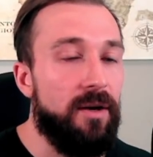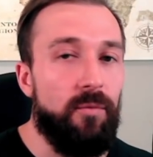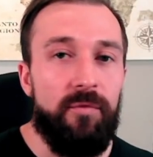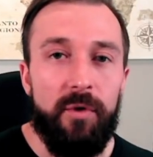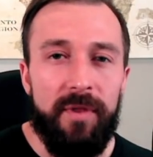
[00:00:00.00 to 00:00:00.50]

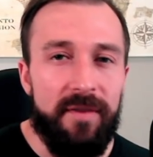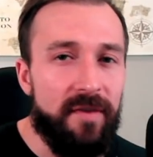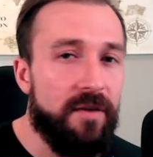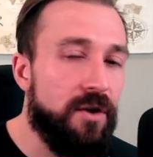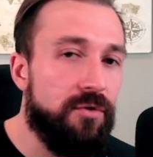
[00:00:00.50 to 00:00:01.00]
For the
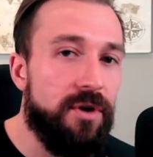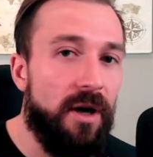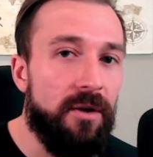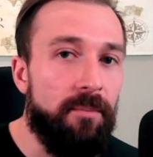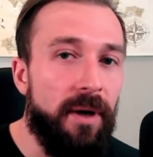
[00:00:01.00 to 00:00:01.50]

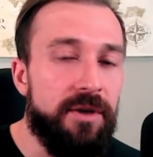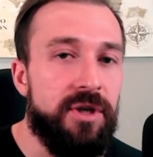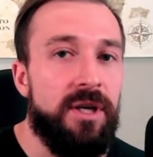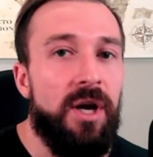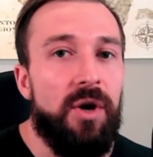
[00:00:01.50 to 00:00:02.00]
$600
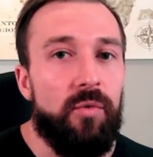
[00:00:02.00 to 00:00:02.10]
budget,